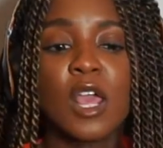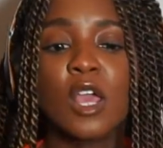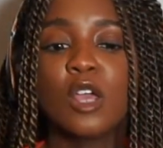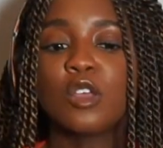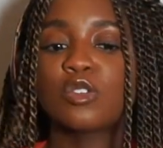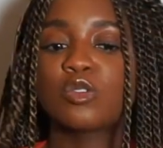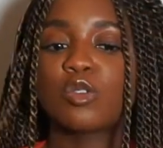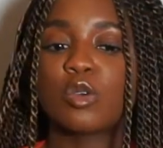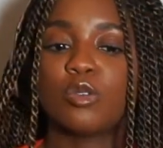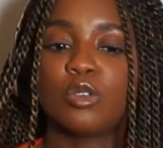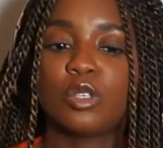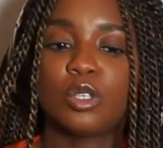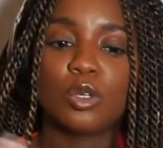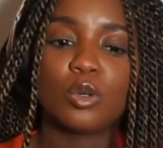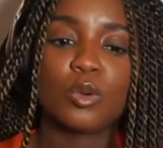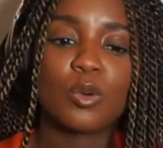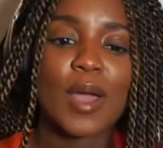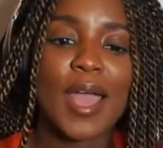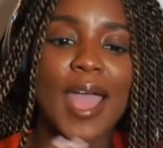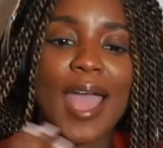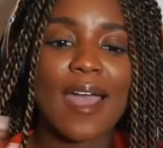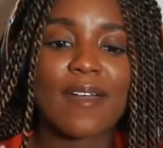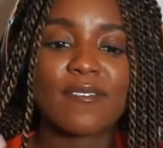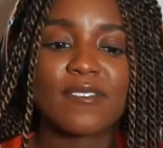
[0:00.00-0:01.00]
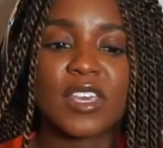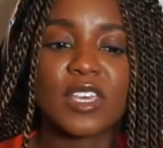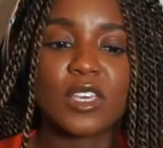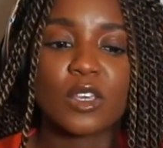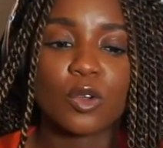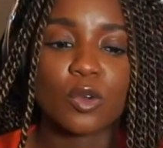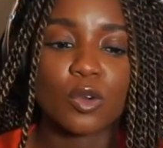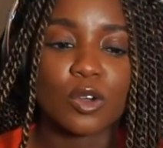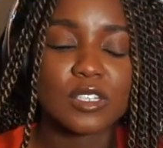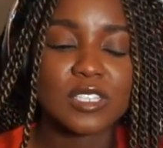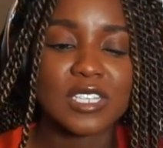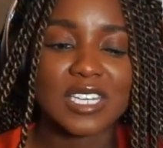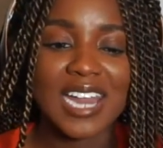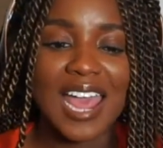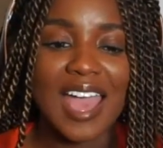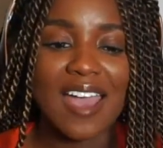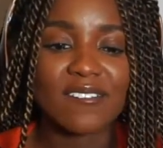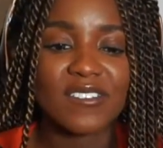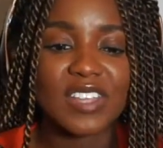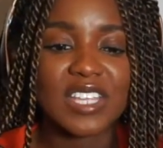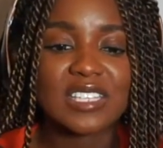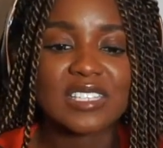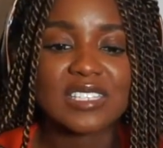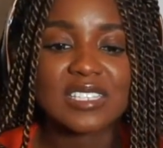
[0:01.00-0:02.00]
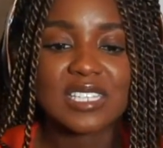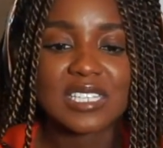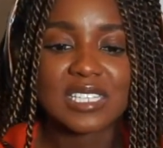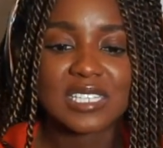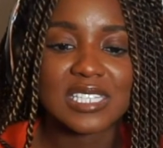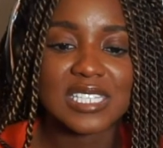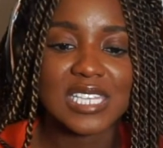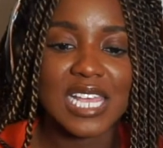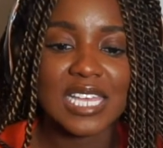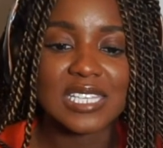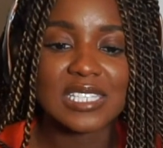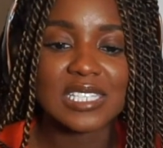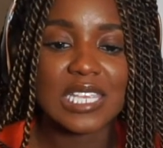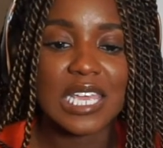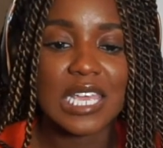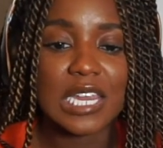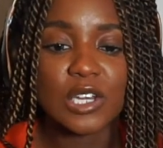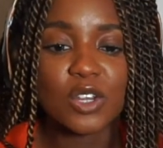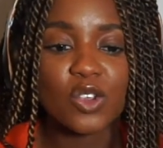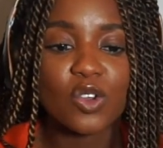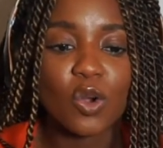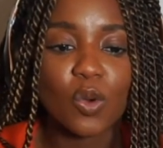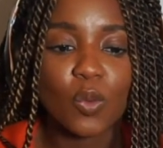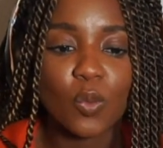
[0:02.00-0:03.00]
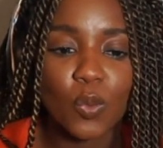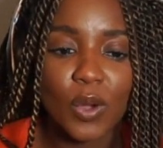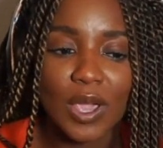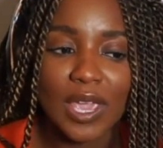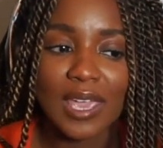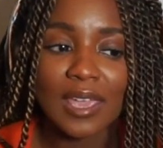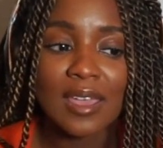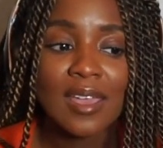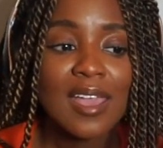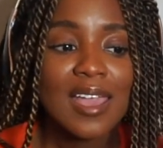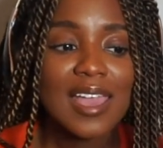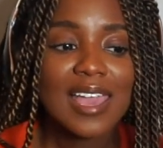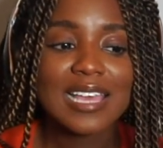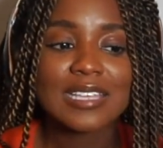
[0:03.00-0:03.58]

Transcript: So you having yours and having success in your way